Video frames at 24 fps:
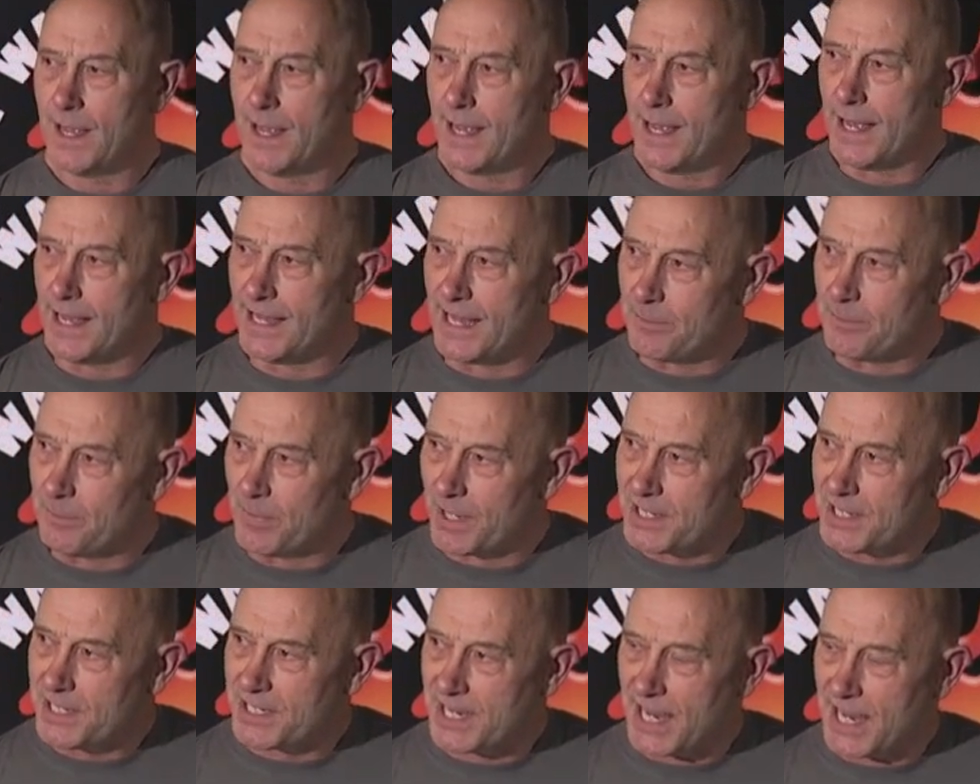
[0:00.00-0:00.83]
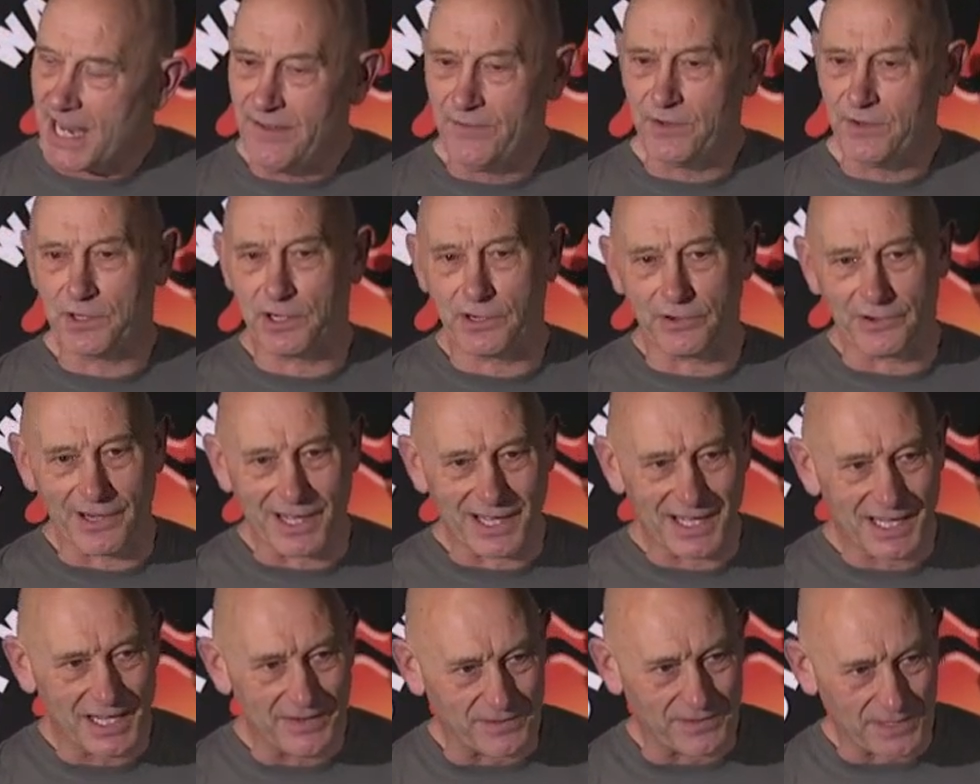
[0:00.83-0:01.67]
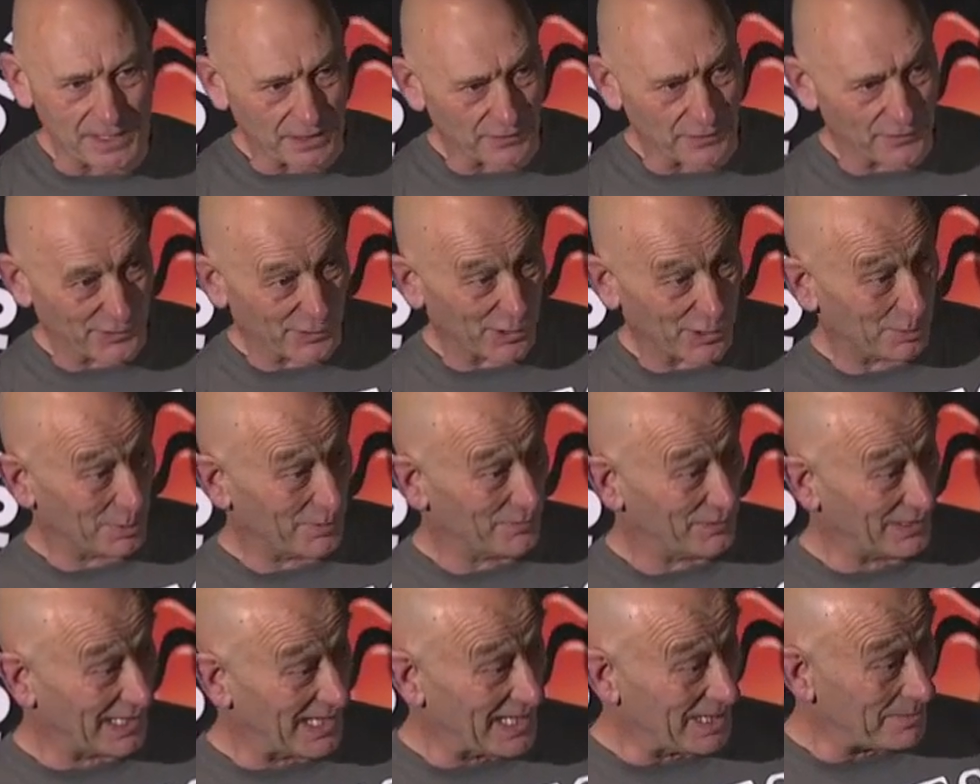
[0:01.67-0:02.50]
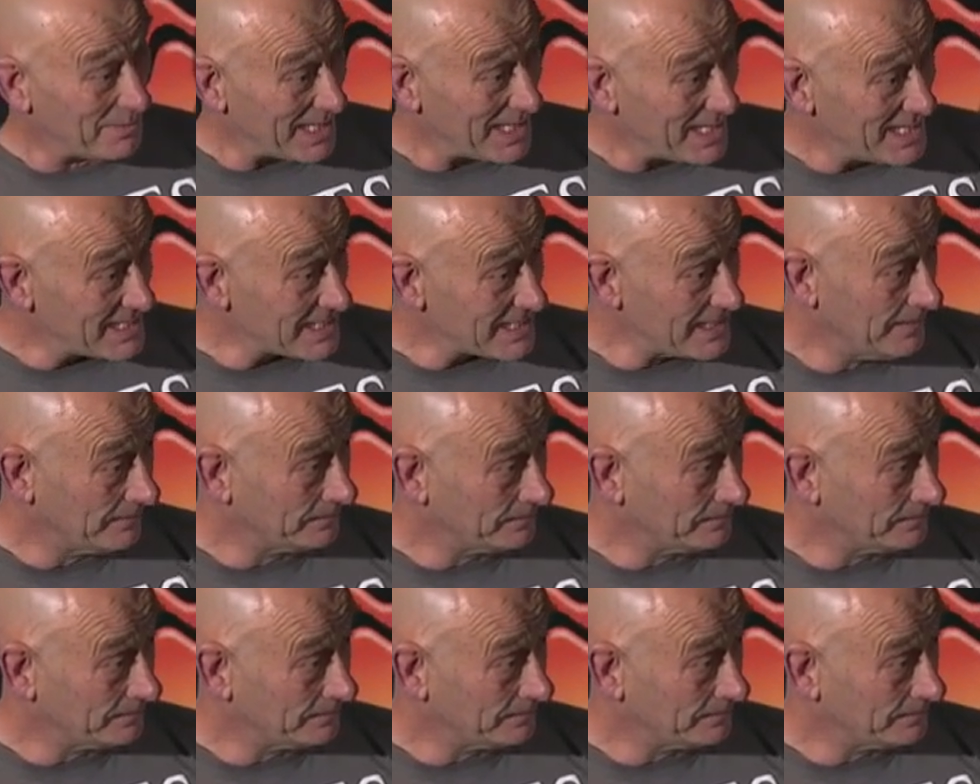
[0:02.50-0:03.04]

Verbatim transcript: And then my saviour arrived in the form of Liam Neeson.